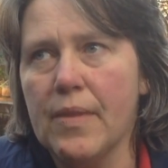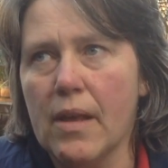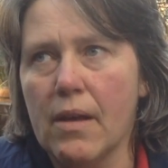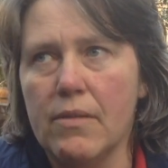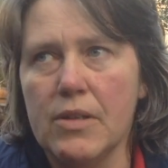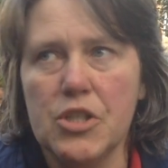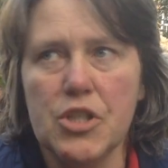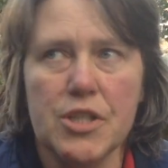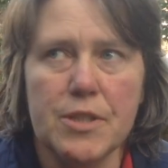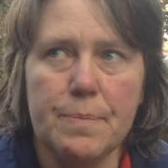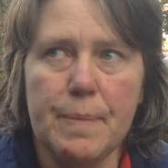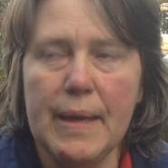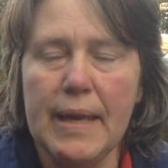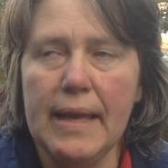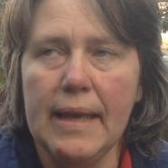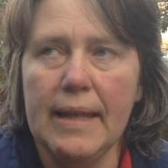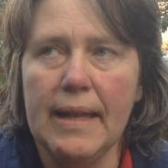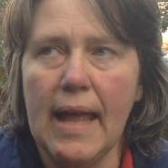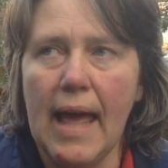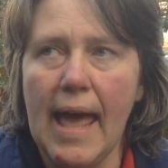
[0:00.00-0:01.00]
which has
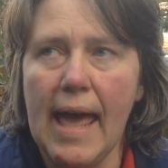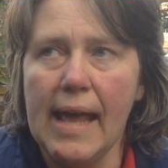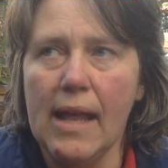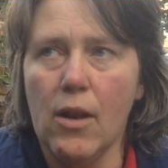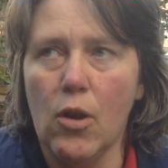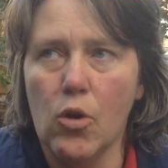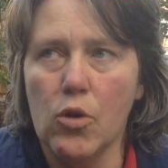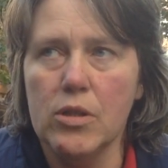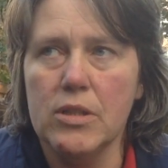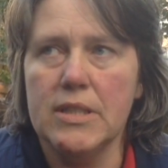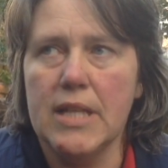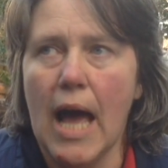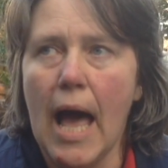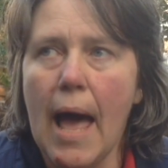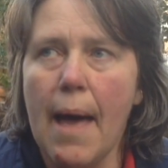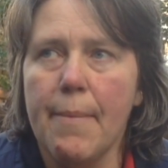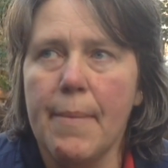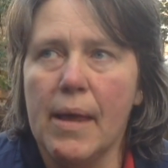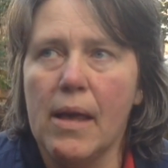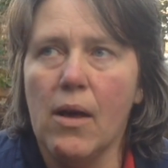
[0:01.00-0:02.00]
been a long
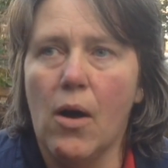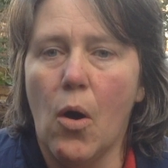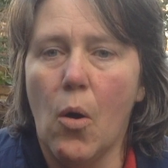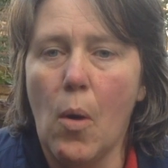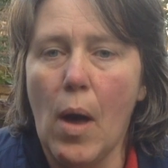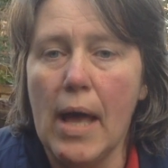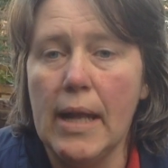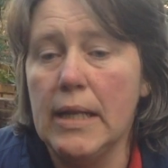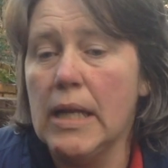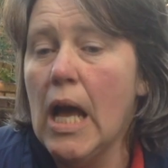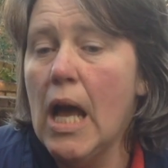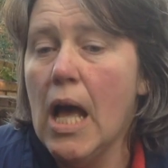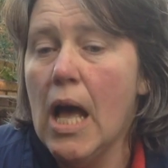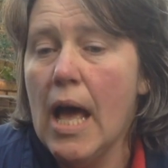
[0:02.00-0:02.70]
time ago, and